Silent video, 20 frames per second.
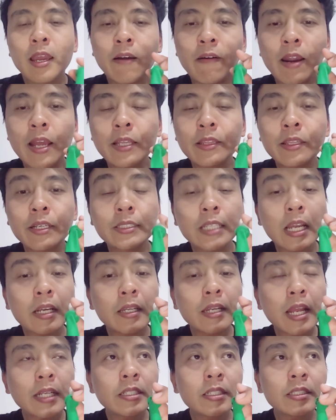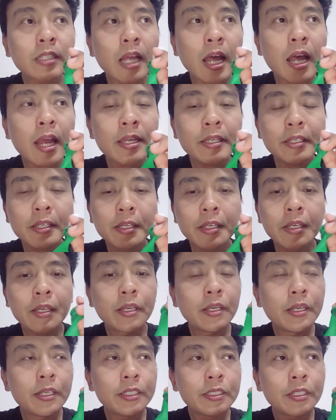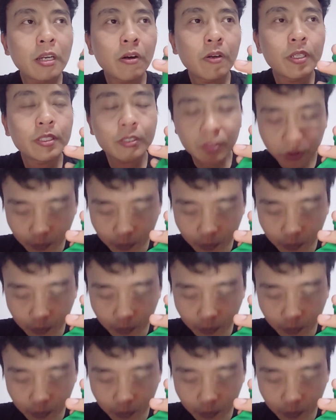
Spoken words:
All right. The second exercise is going